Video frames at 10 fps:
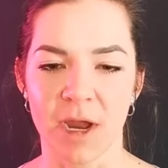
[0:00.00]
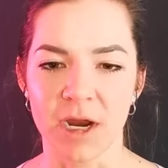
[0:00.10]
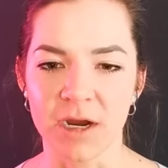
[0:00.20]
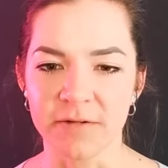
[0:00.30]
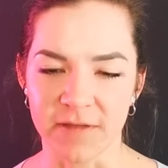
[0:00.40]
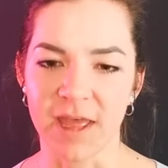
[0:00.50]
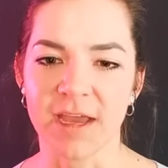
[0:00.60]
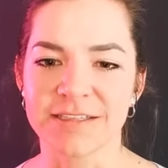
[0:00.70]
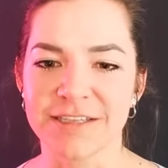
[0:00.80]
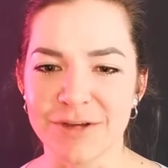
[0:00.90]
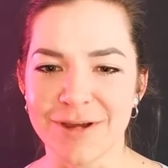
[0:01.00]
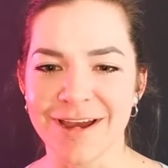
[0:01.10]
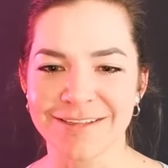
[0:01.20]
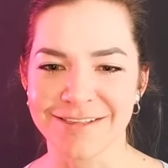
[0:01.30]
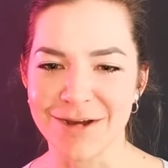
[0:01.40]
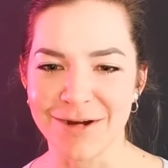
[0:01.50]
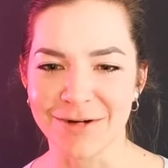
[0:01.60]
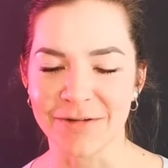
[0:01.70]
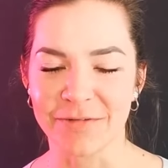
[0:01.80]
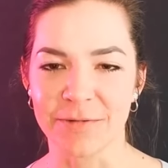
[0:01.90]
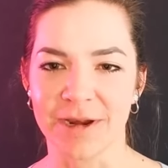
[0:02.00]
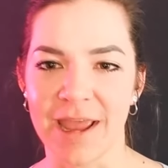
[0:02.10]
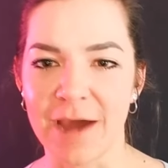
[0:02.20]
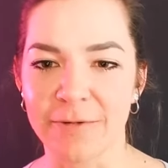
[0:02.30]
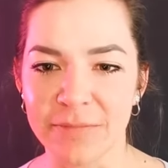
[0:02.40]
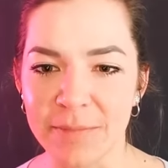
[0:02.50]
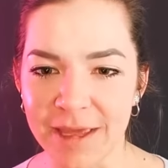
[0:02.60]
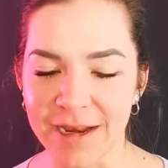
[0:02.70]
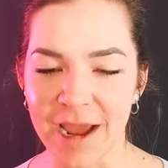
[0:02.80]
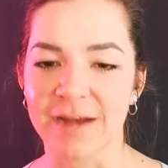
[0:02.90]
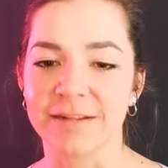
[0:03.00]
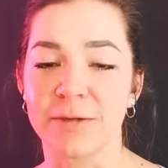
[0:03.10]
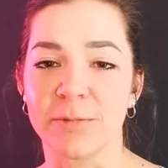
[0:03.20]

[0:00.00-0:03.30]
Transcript: Perfect. And you guys know if you want to hang out with me and Ali,